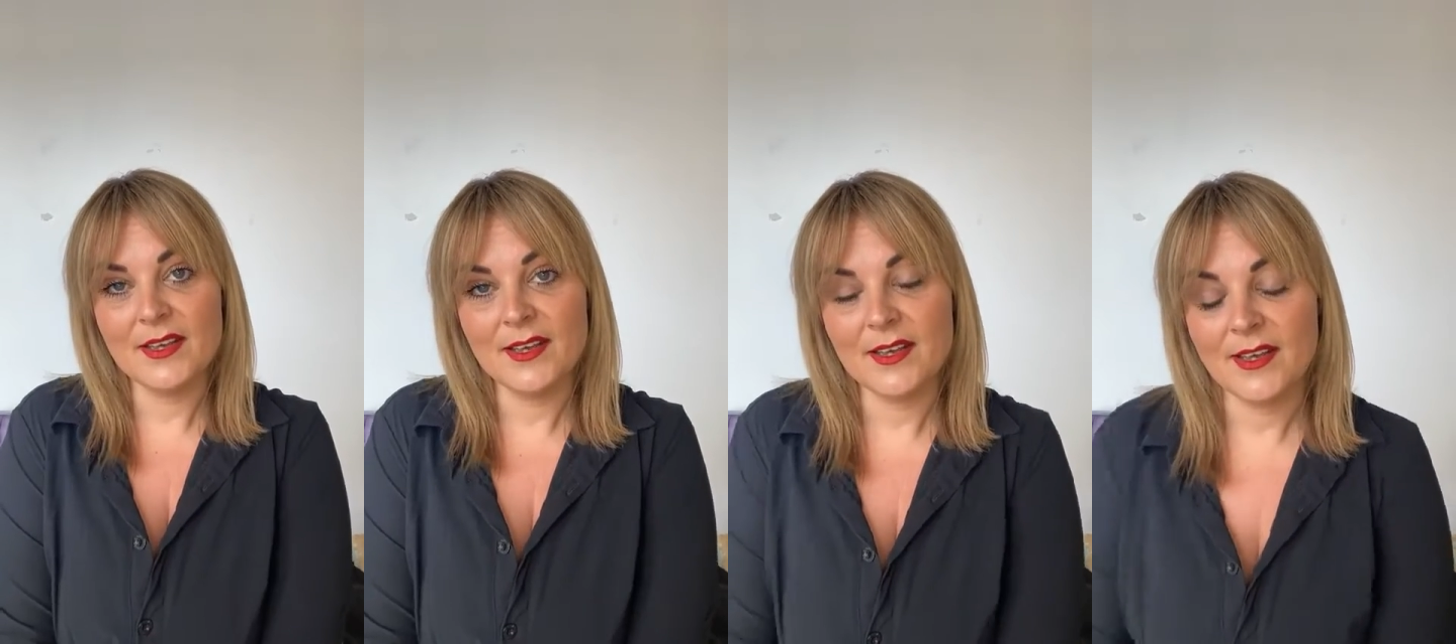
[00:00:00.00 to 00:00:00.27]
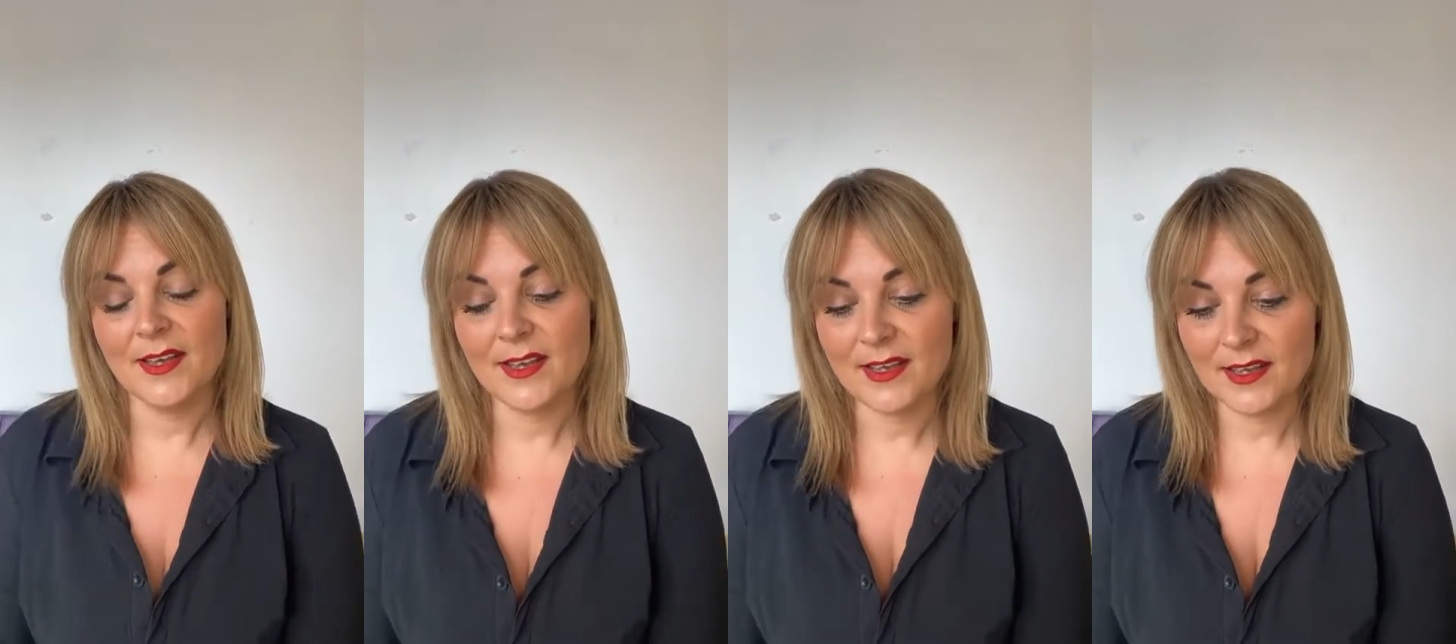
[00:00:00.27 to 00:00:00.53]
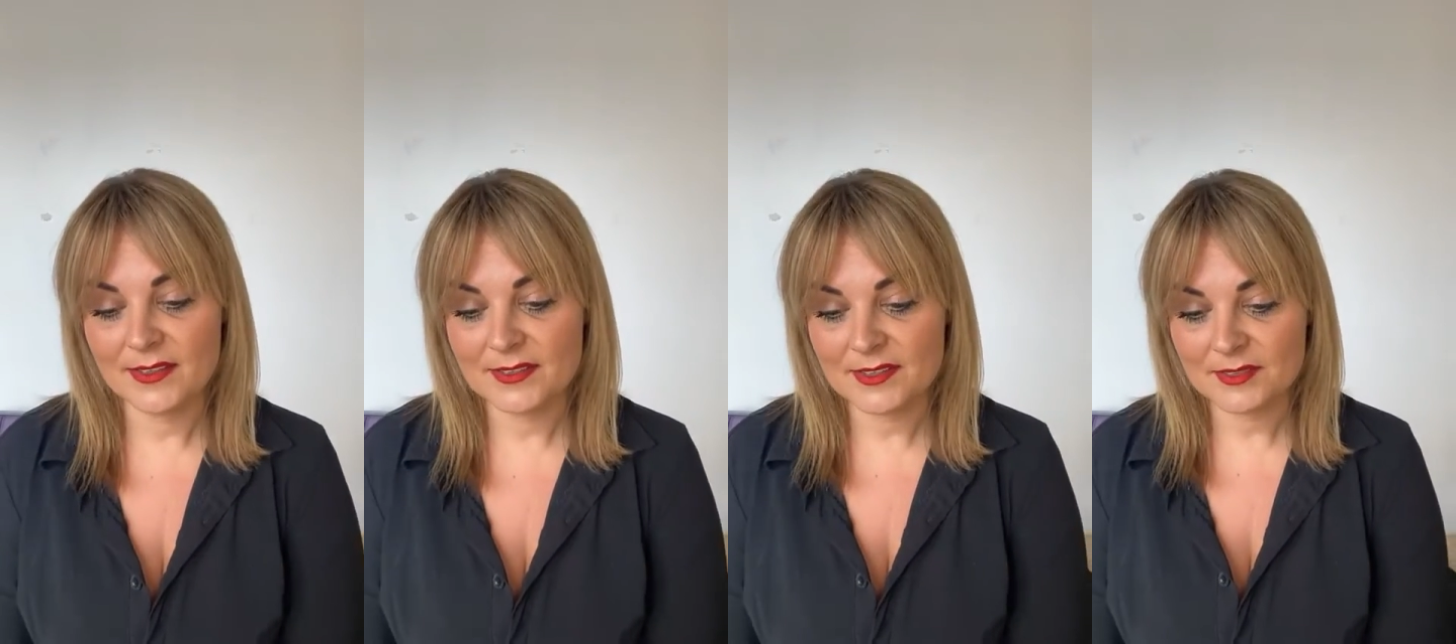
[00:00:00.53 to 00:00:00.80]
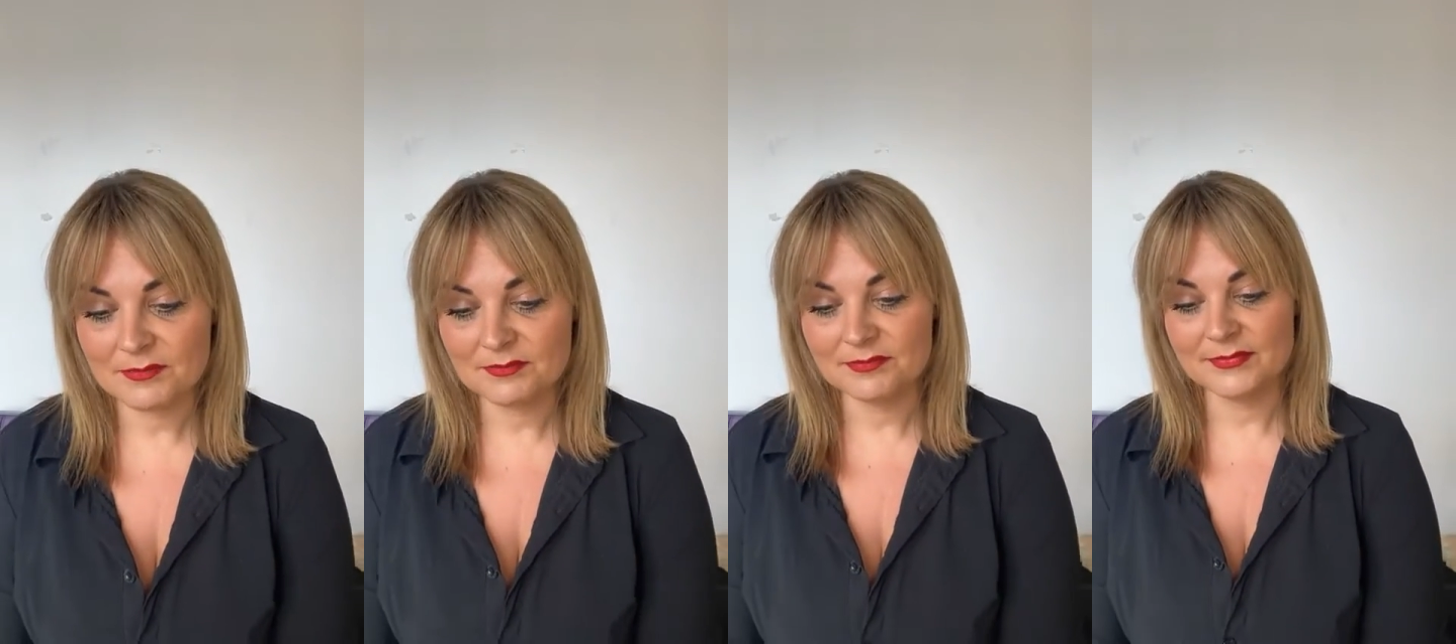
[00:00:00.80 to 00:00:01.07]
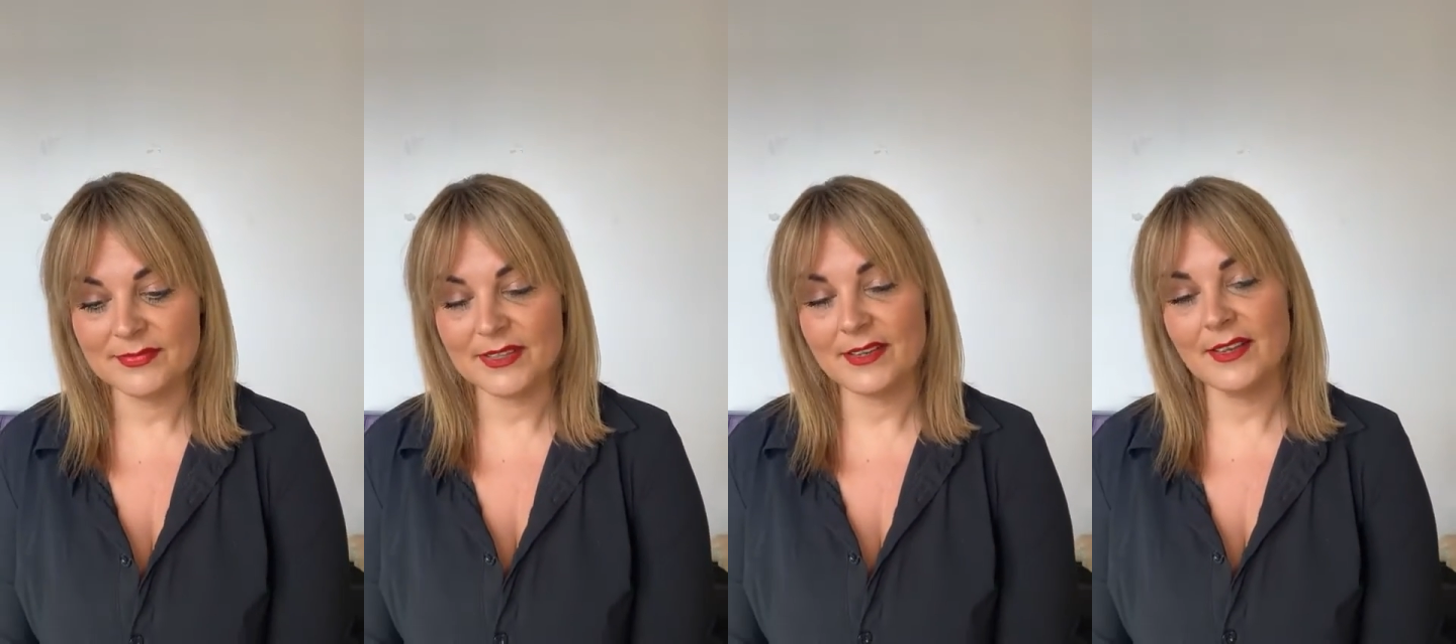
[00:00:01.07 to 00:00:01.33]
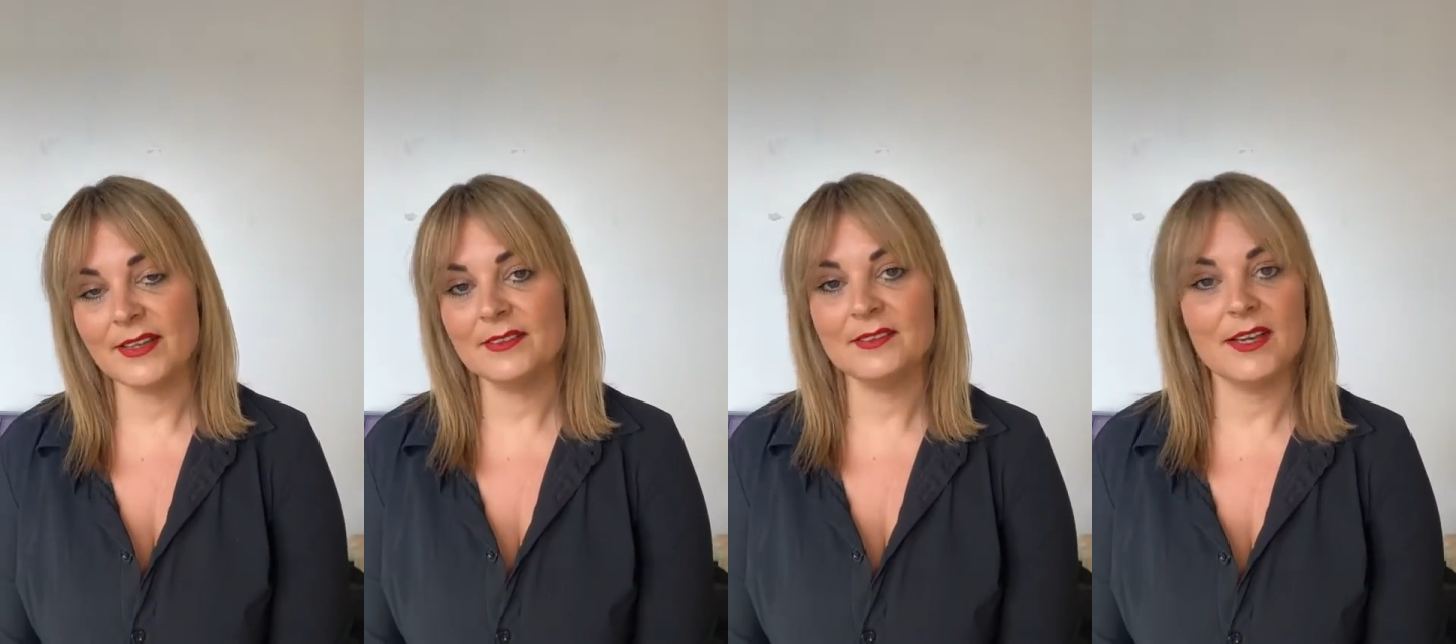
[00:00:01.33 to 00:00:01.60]
And
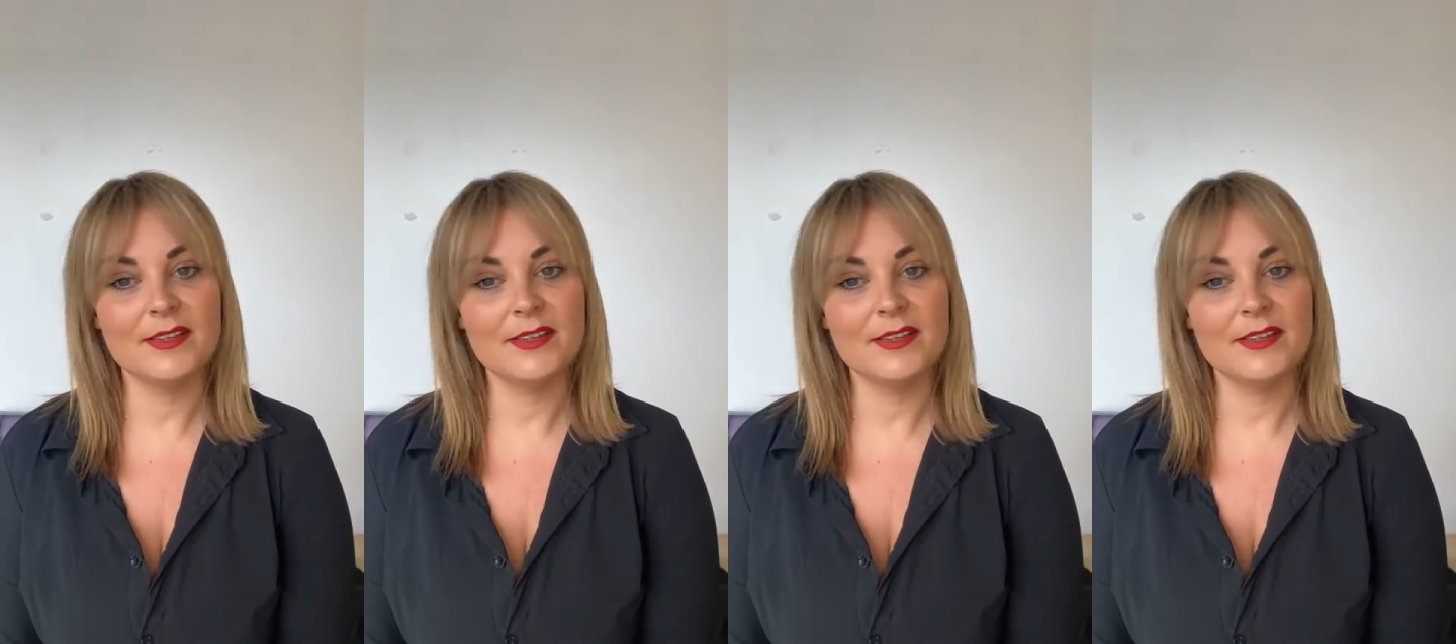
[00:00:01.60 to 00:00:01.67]
again,